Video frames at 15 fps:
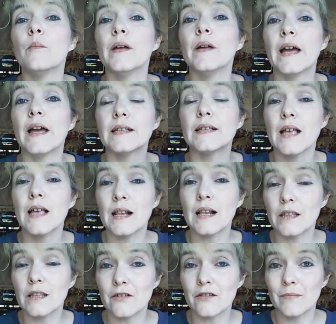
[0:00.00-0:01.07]
But as I
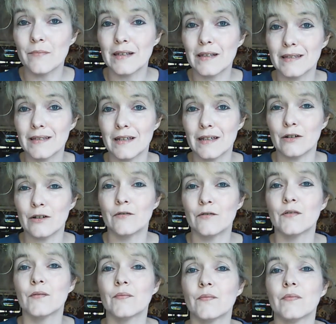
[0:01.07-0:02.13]
love myself,
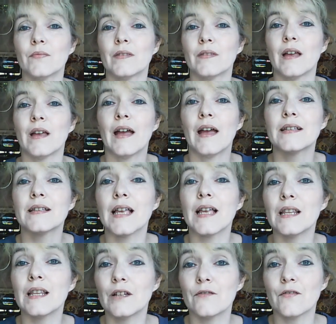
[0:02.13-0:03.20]
as
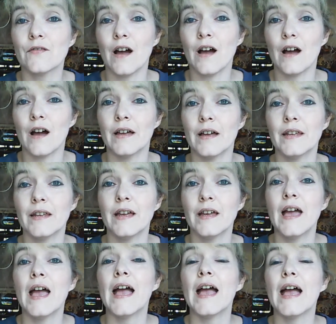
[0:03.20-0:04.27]
I love God,
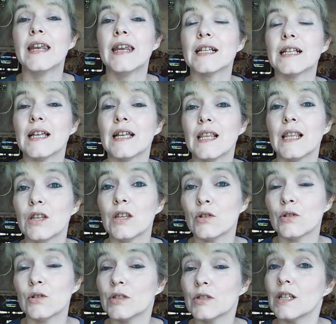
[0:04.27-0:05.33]
and as I
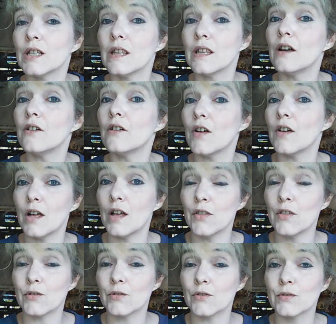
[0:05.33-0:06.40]
learn to love
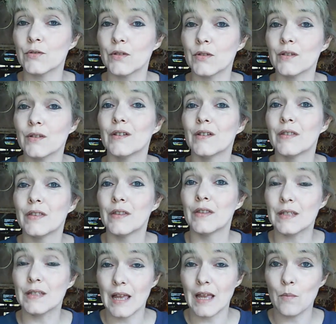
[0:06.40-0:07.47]
others,
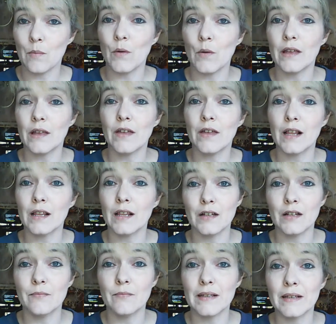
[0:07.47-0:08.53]
the same way that I
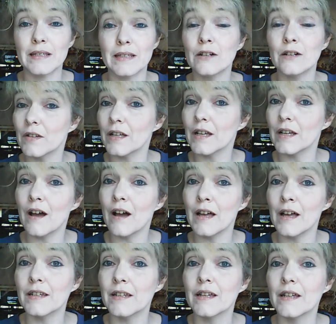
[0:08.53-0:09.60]
love myself and
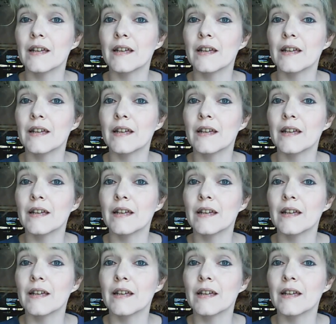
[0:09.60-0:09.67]
God,